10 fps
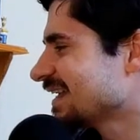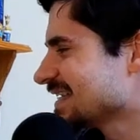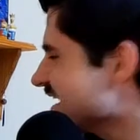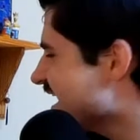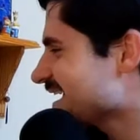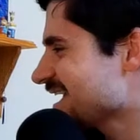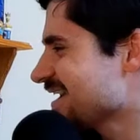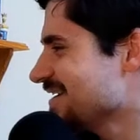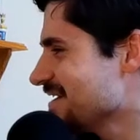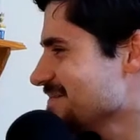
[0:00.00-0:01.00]
Yeah, get
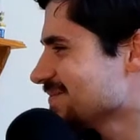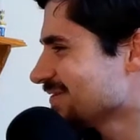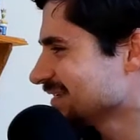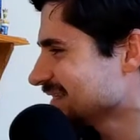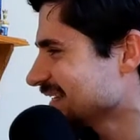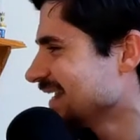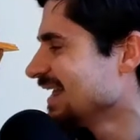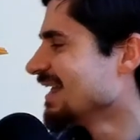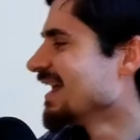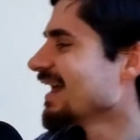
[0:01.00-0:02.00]
in there, boys.
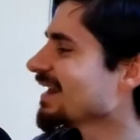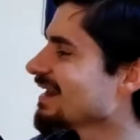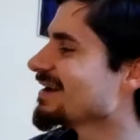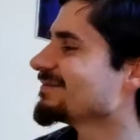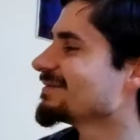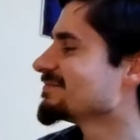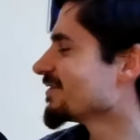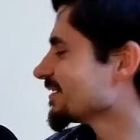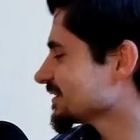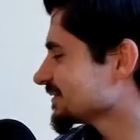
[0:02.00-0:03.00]
I love it,
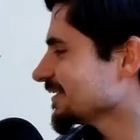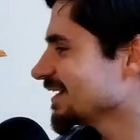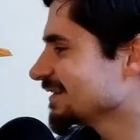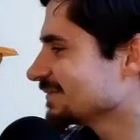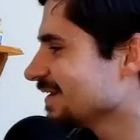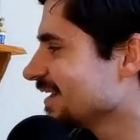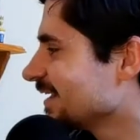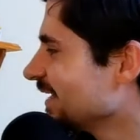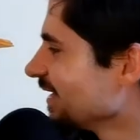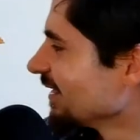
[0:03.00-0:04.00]
boys.
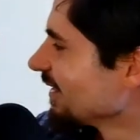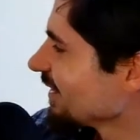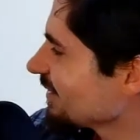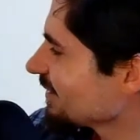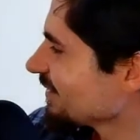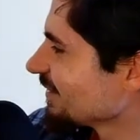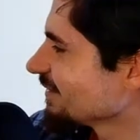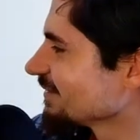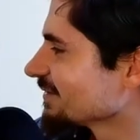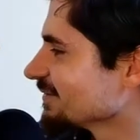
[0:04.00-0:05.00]
2020. Oh,
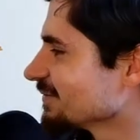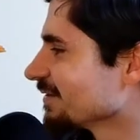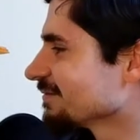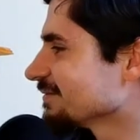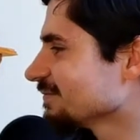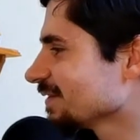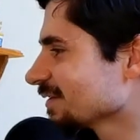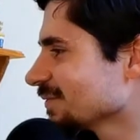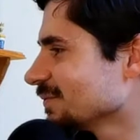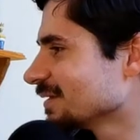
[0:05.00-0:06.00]
you can do whatever the
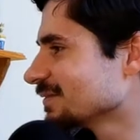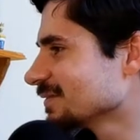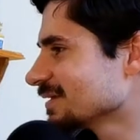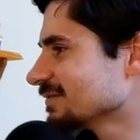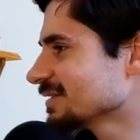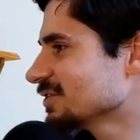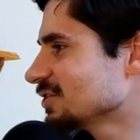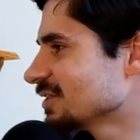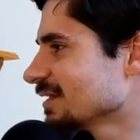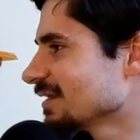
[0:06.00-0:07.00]
fuck you want. Who gives a
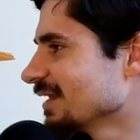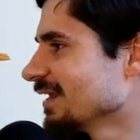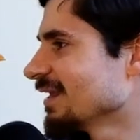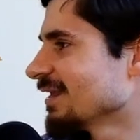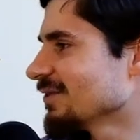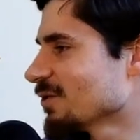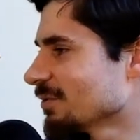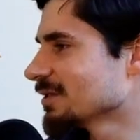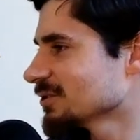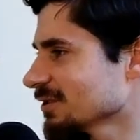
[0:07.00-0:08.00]
shit? And
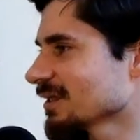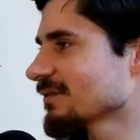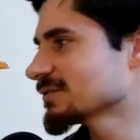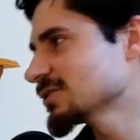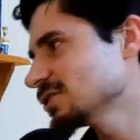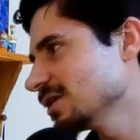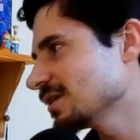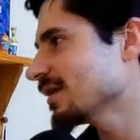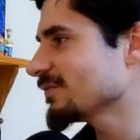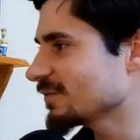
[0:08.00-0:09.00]
nobody should gives a
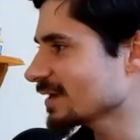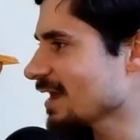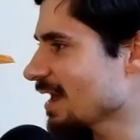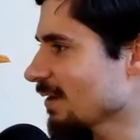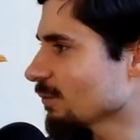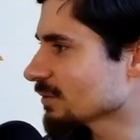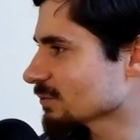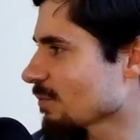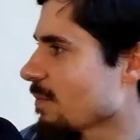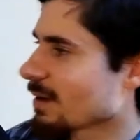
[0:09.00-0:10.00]
shit if a guy wants
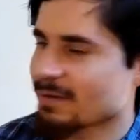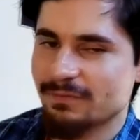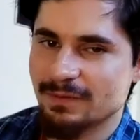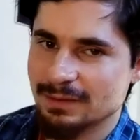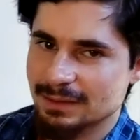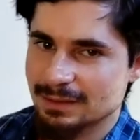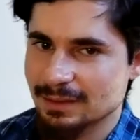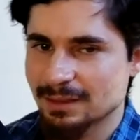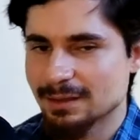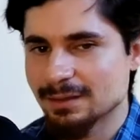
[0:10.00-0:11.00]
to buck fuck on
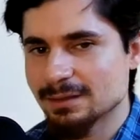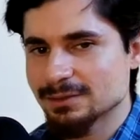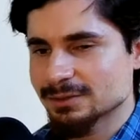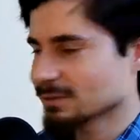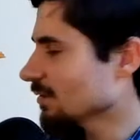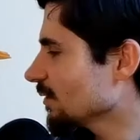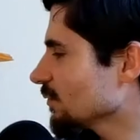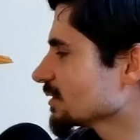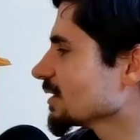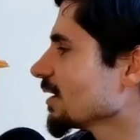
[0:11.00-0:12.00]

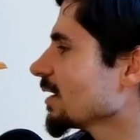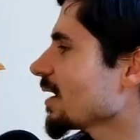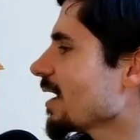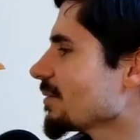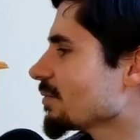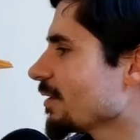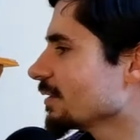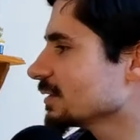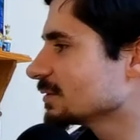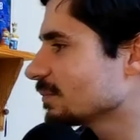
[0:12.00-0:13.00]
was a
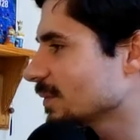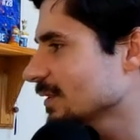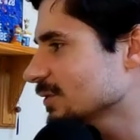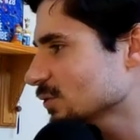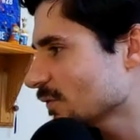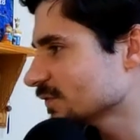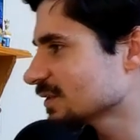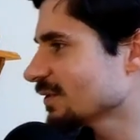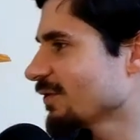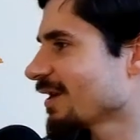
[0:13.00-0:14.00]
library police
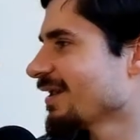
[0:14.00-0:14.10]
officer.